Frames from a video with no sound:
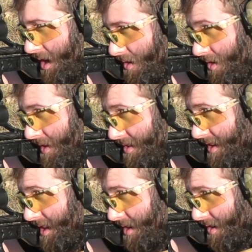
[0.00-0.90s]
I don't know if I
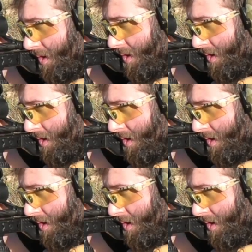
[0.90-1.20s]
said that or not.